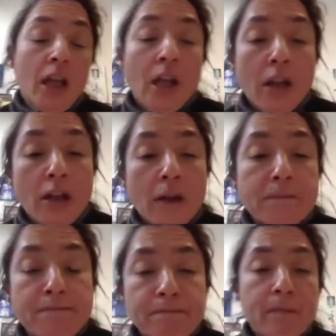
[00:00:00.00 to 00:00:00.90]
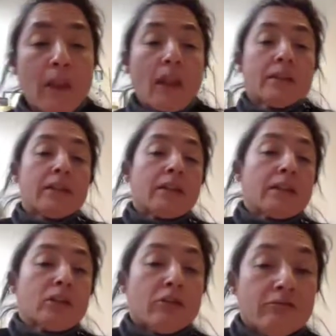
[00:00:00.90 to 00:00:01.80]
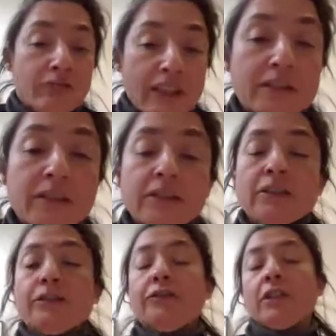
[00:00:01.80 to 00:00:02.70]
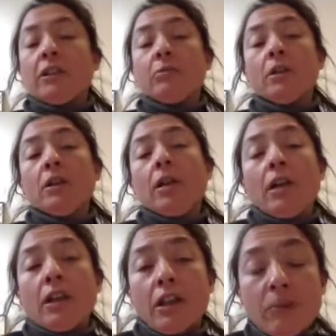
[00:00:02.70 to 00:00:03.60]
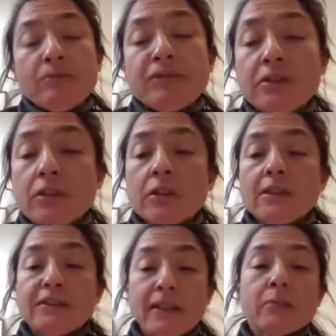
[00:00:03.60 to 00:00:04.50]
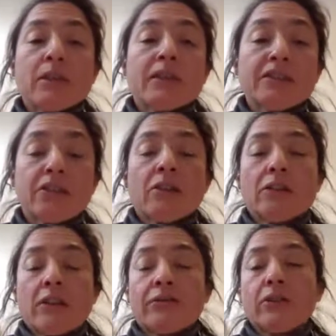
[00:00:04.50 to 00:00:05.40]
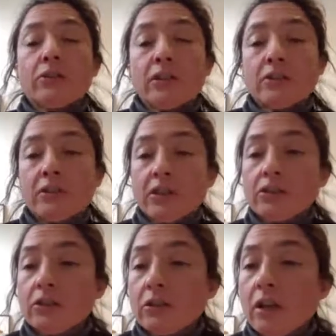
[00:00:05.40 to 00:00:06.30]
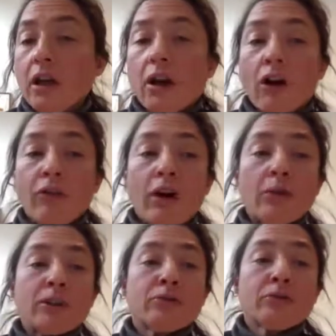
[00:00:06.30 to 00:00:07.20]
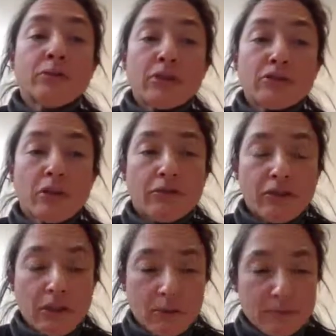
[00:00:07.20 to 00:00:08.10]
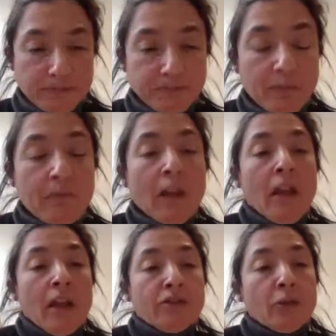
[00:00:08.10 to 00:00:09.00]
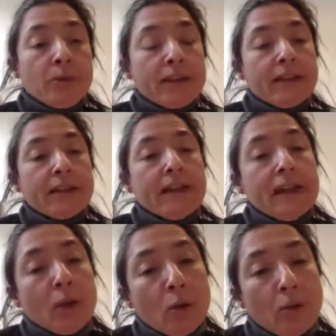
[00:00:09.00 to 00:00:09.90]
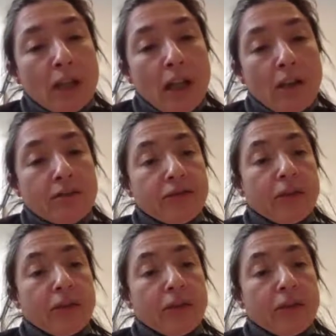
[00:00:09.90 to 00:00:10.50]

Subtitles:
the converted film keeps the same crystallographic orientation of our two-dimensional film. So practically, we have